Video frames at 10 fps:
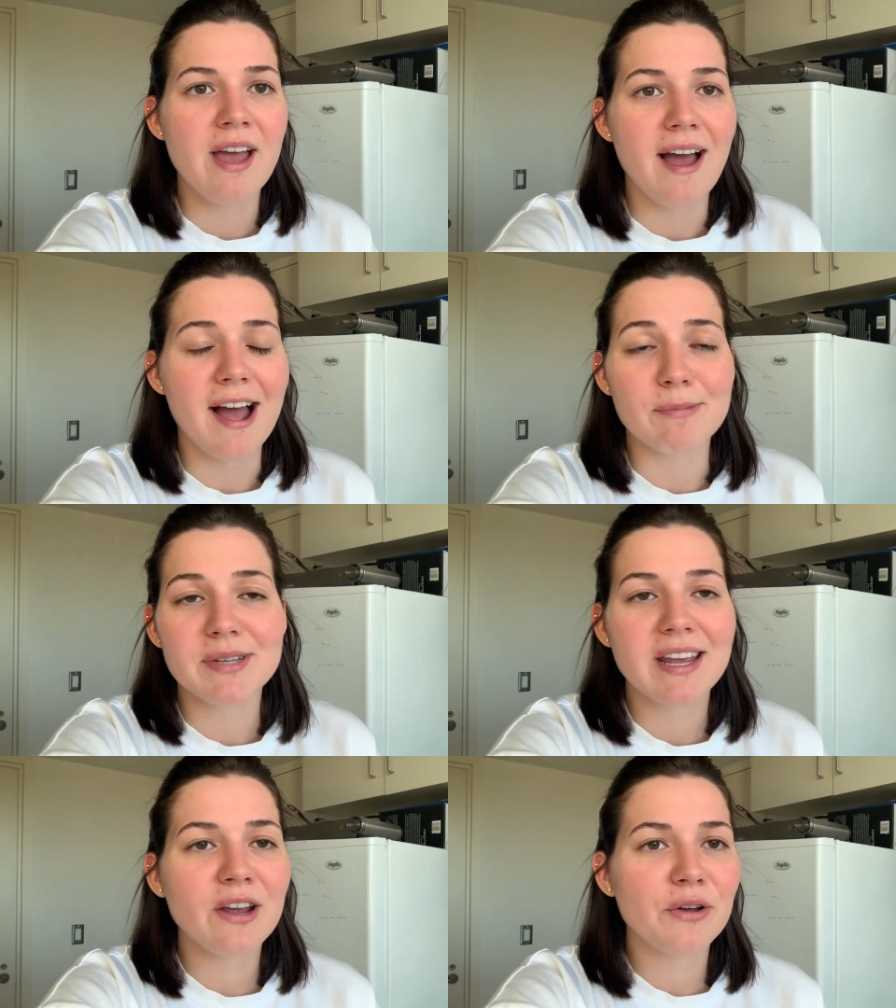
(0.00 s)
um,
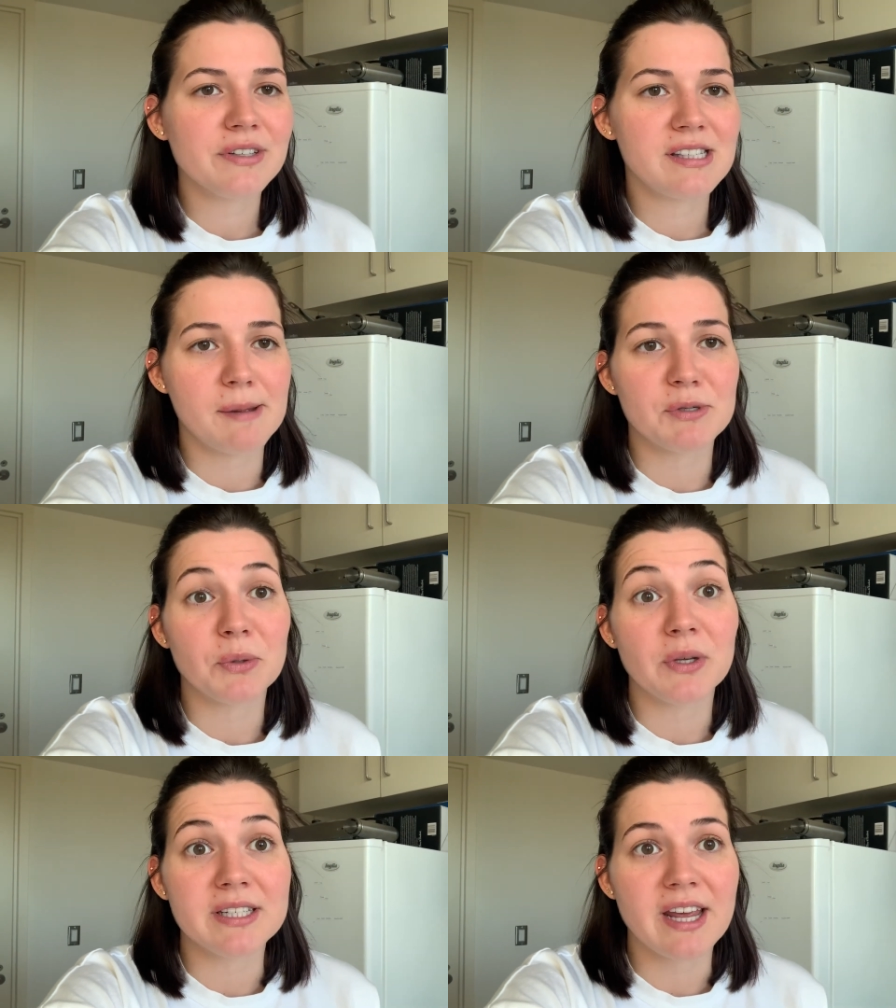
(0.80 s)
taking all the steps to
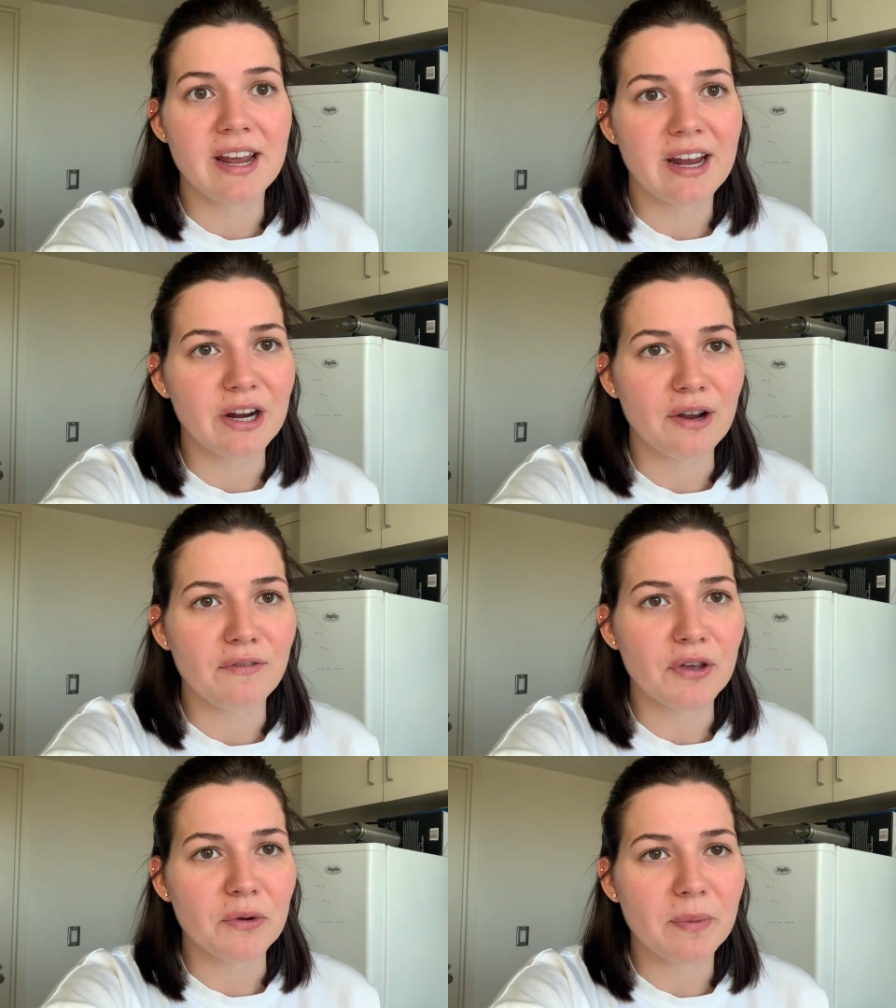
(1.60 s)
really take care of
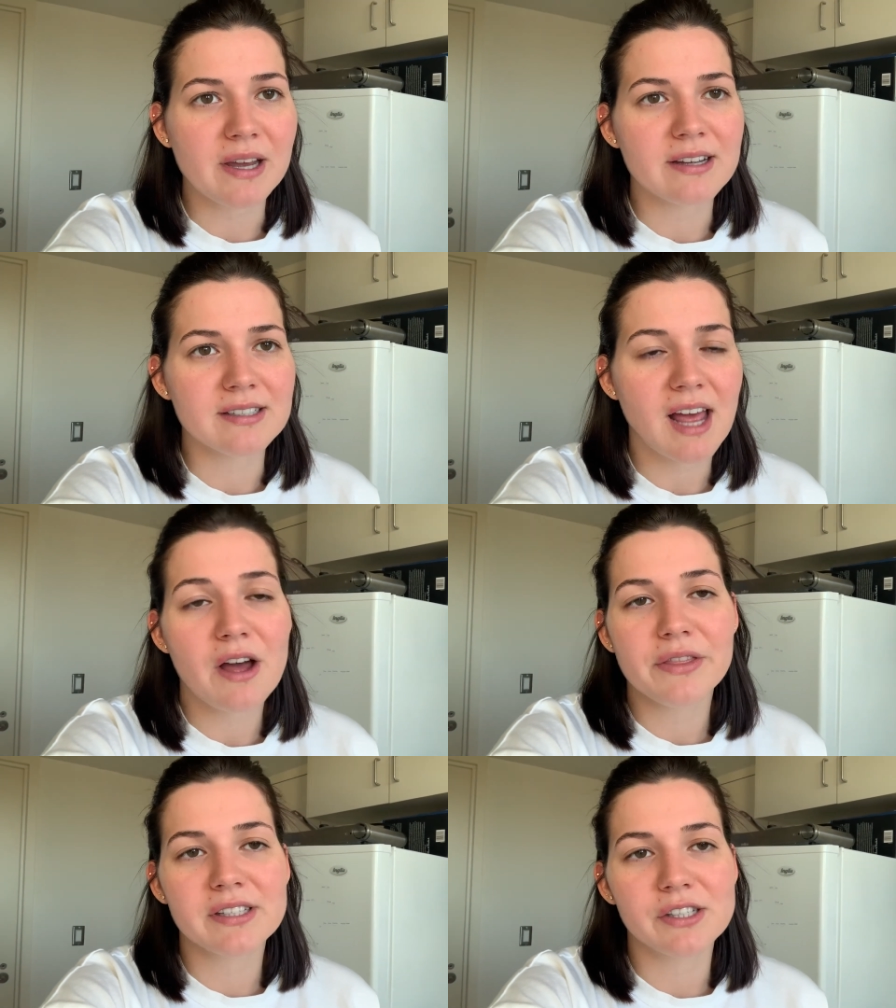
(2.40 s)
you because
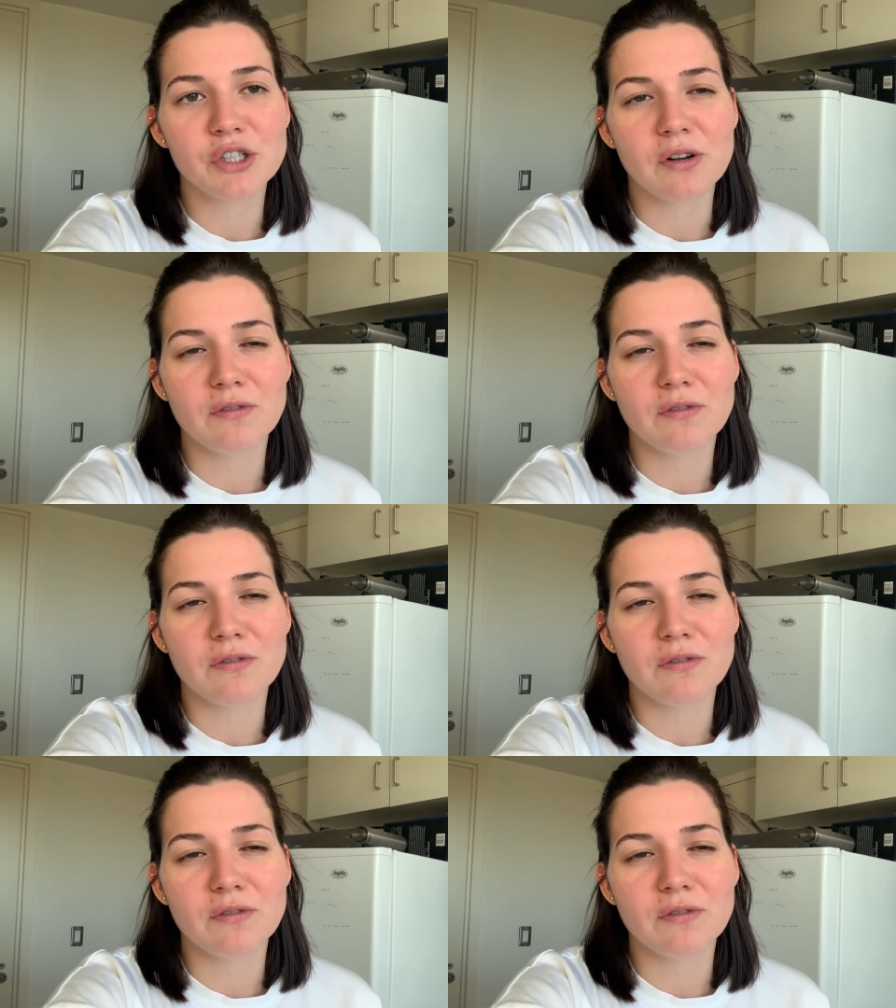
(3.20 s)
health is such a